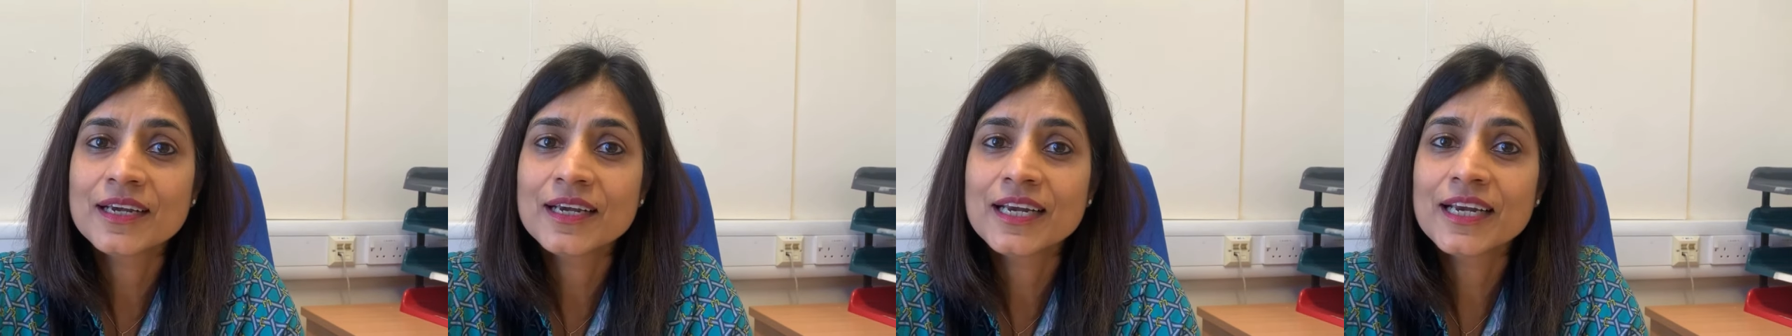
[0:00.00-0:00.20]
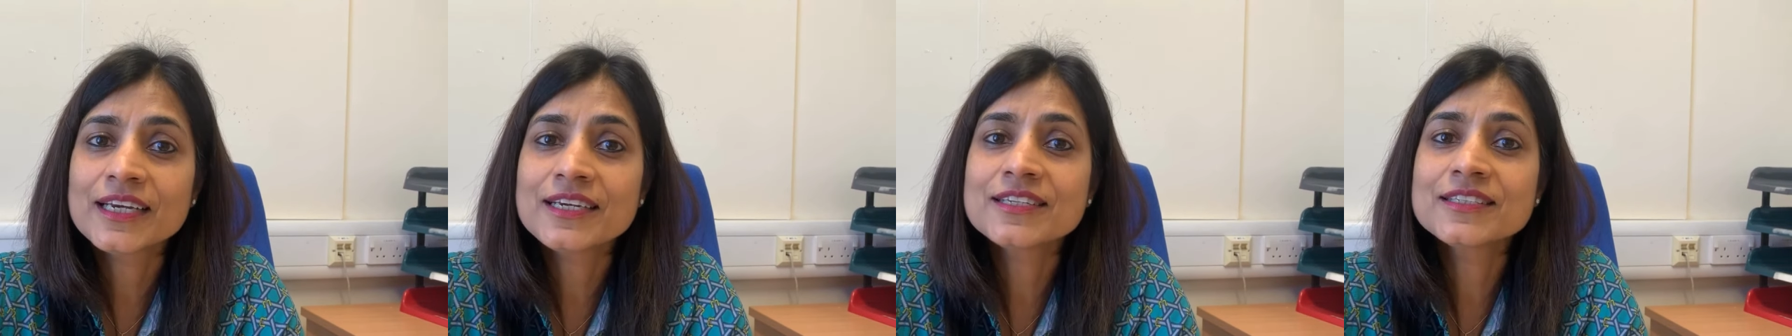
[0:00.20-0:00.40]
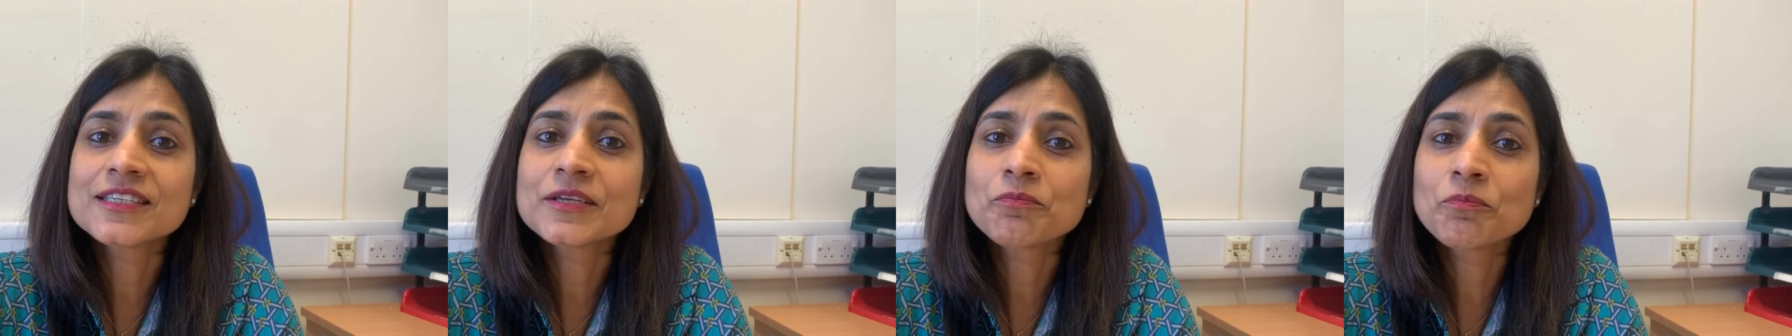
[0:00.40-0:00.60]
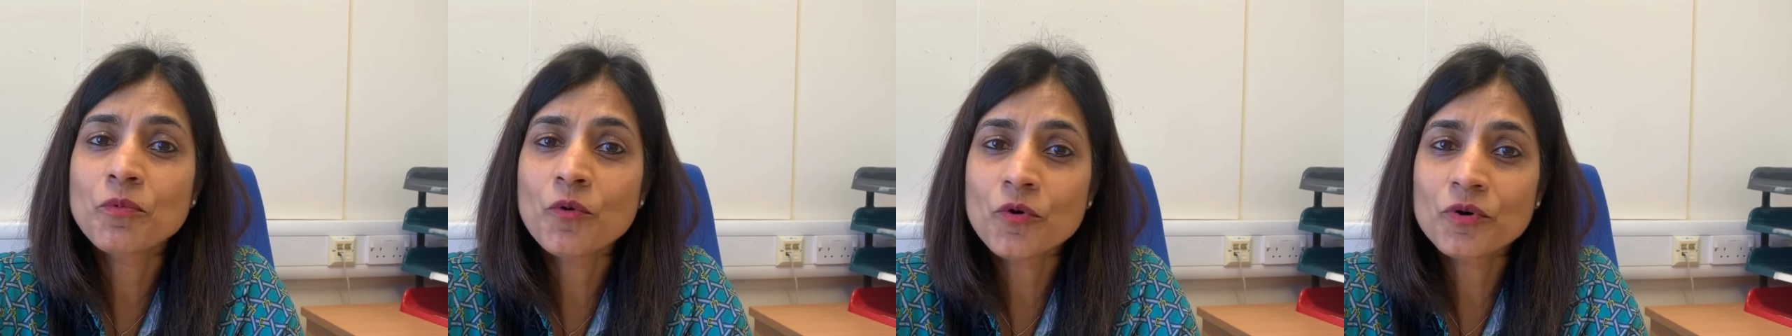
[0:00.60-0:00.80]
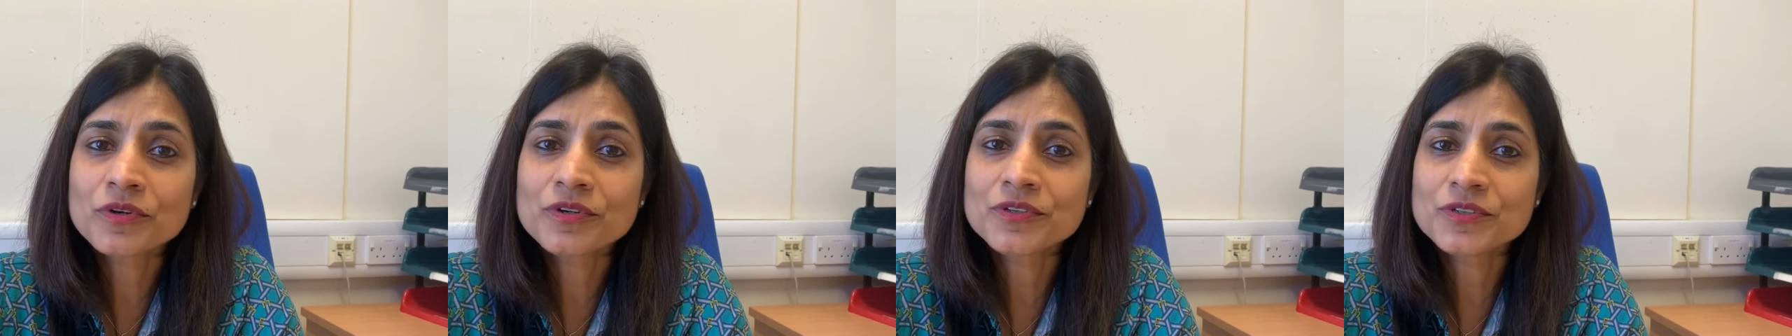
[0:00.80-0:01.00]
It is
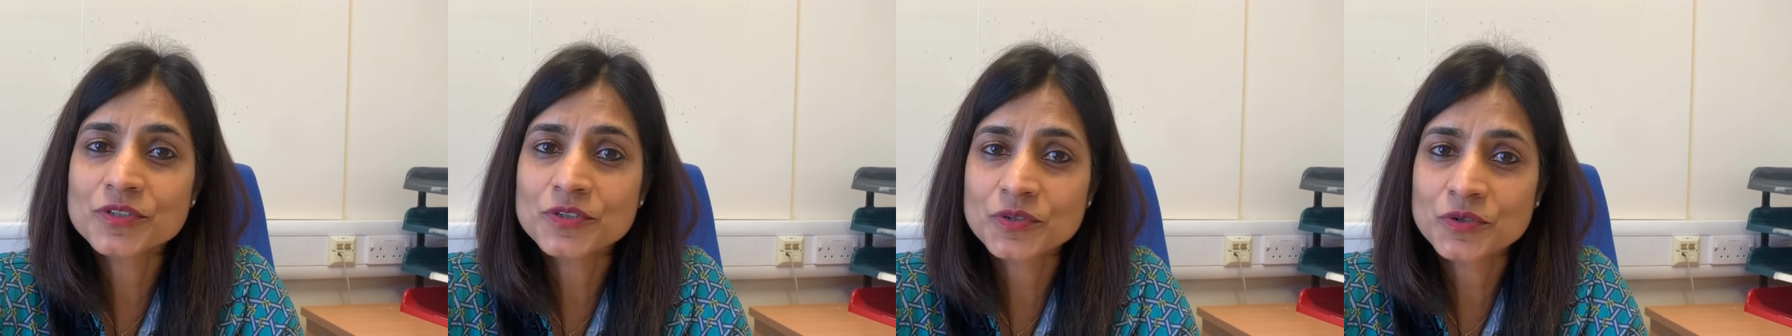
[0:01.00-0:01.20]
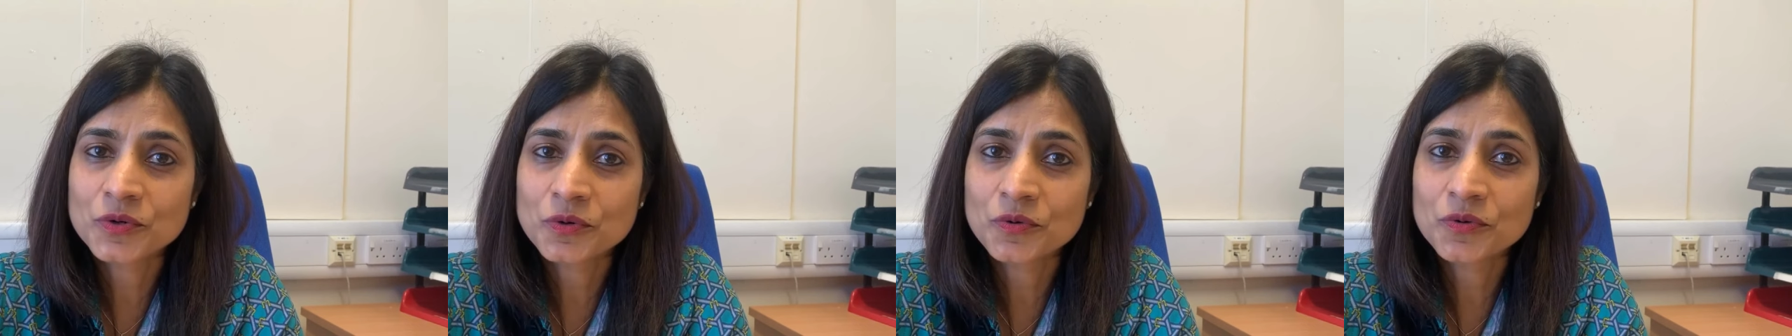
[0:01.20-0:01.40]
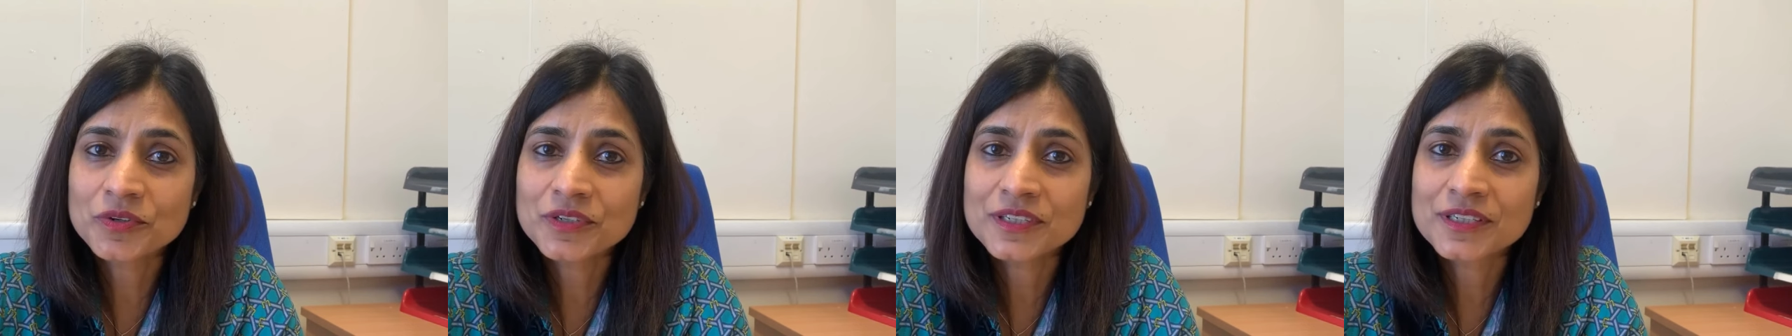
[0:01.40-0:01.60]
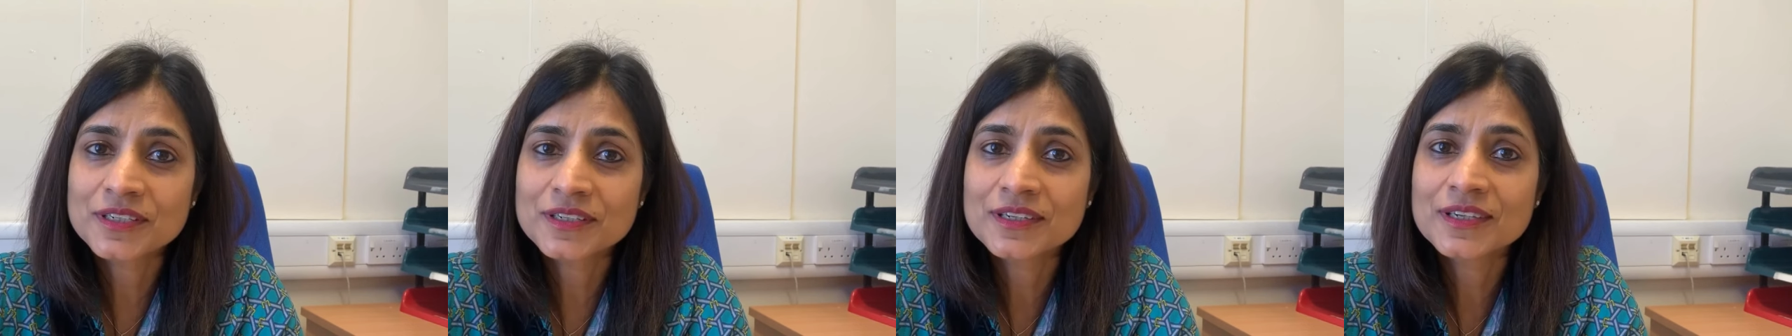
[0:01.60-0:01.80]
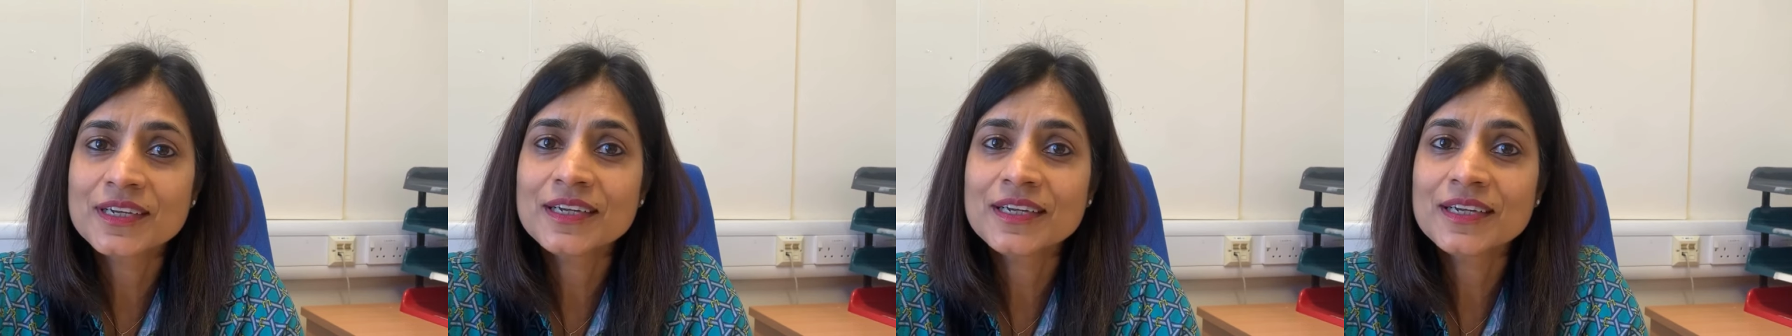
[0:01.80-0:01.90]
important to note